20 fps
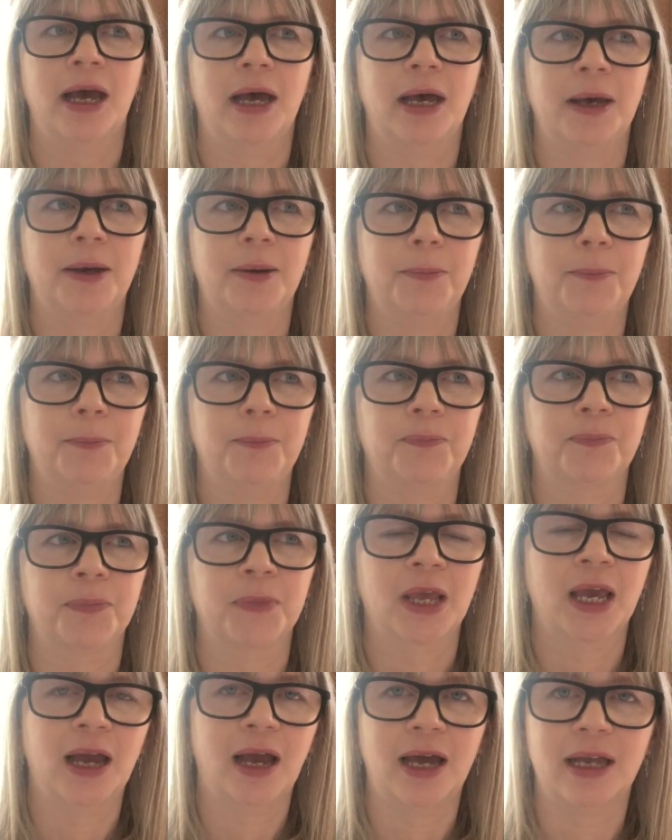And
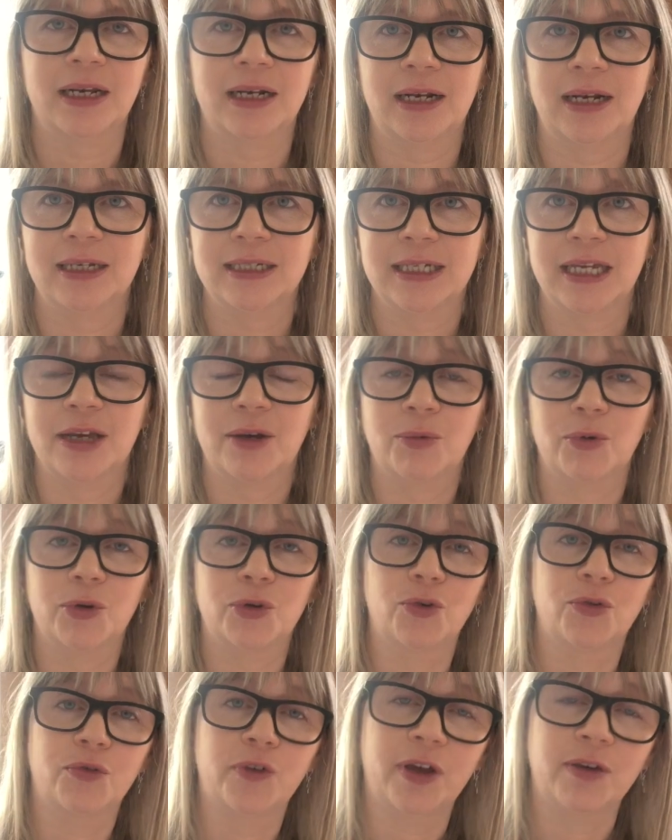I'd like to hear what
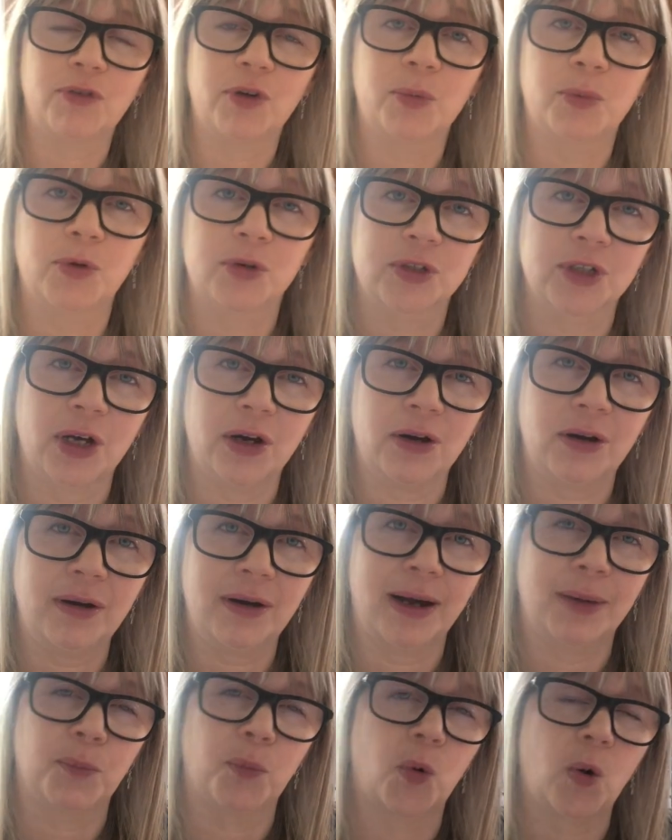your favourite books are
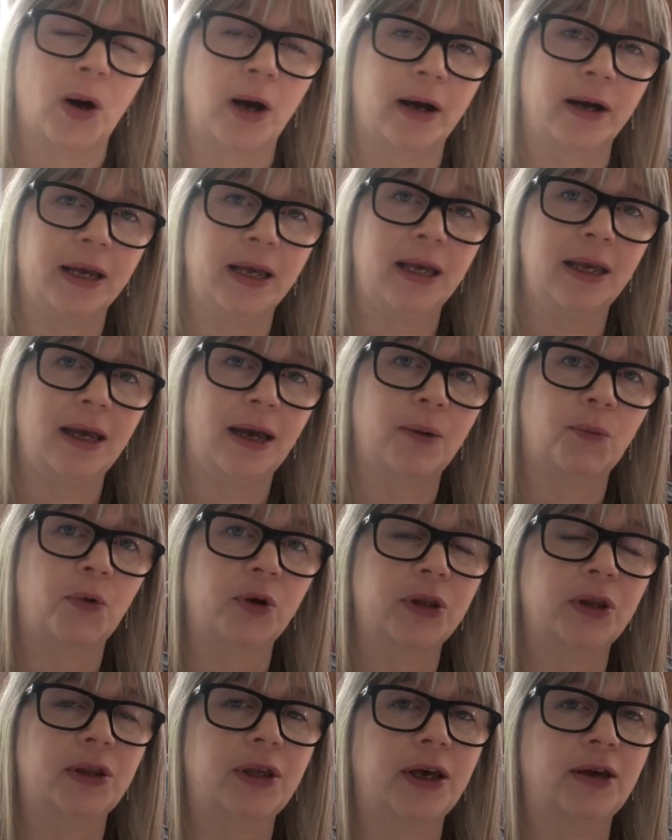and why, and
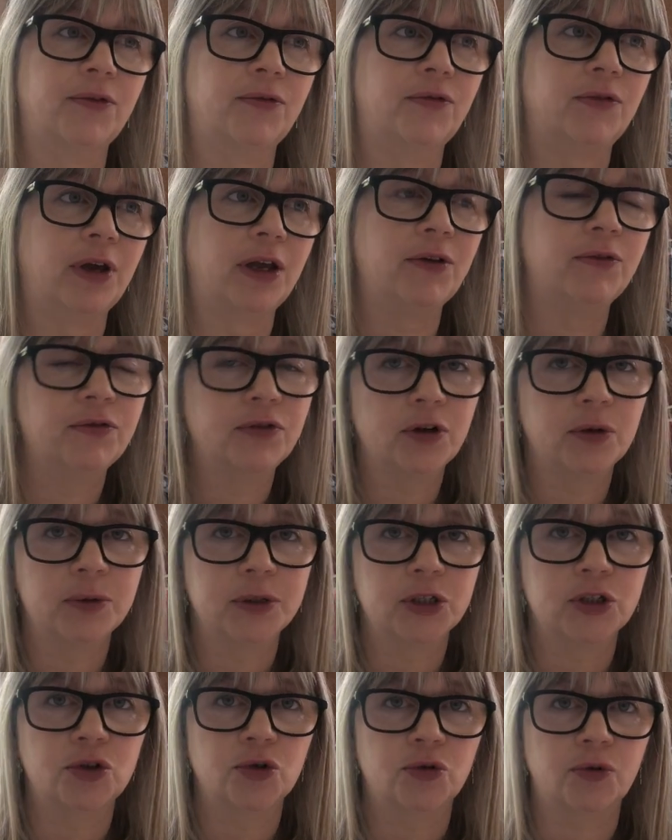whether they've
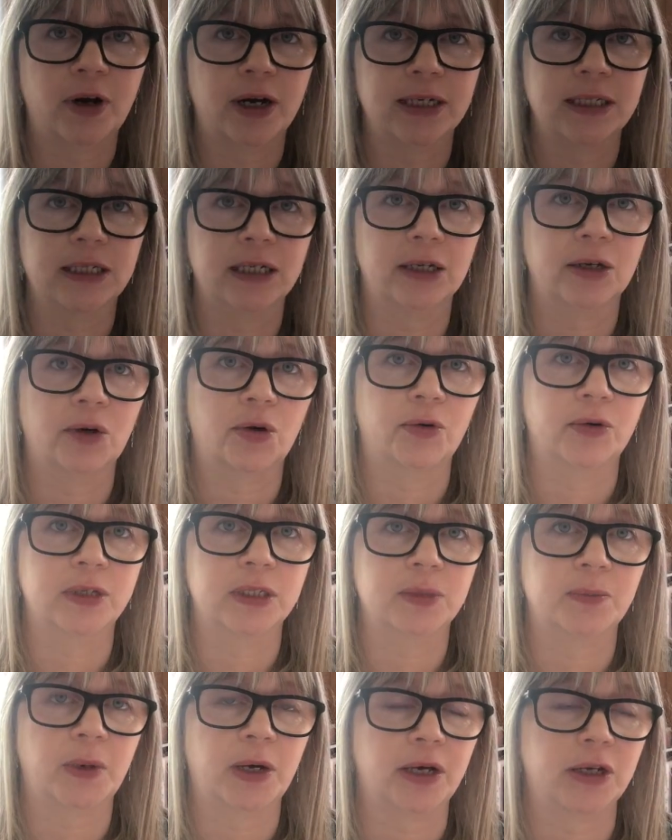influenced your writing or
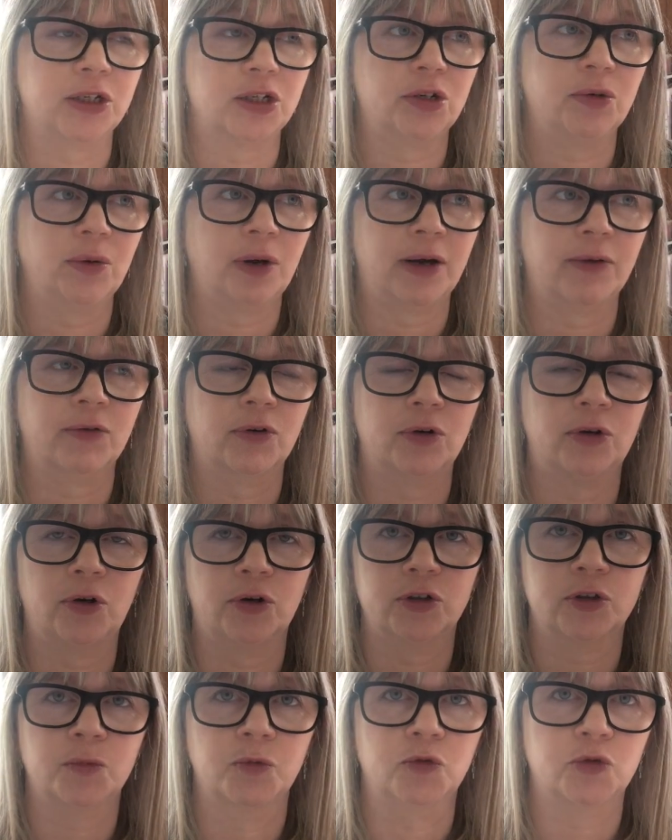inspired you. I've got
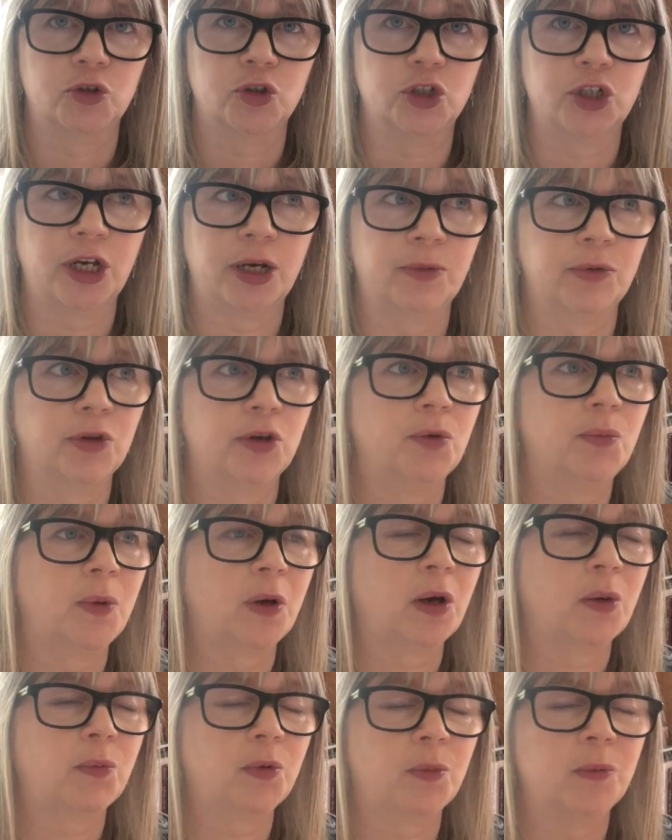lots more to share with you,
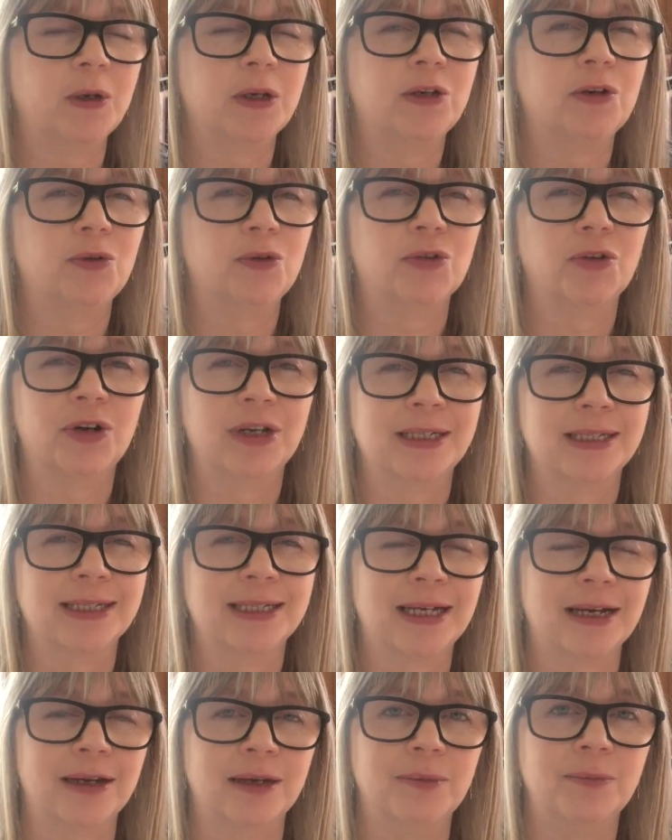but I'll probably do 3 at a
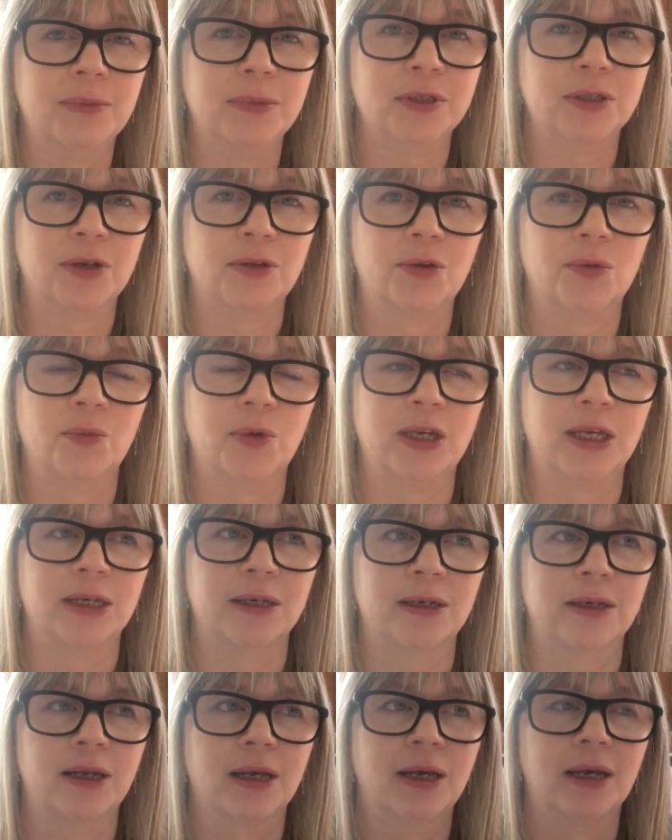time so that we
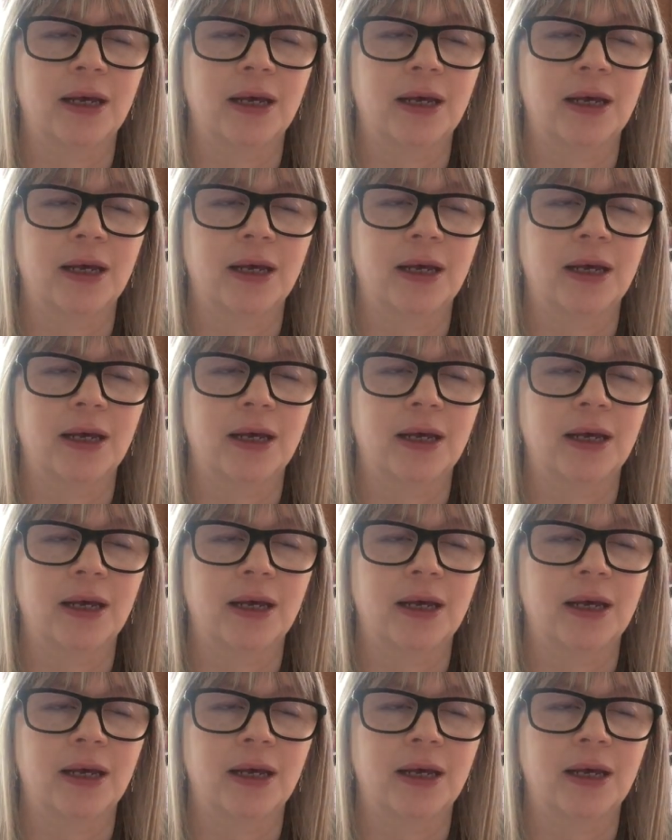can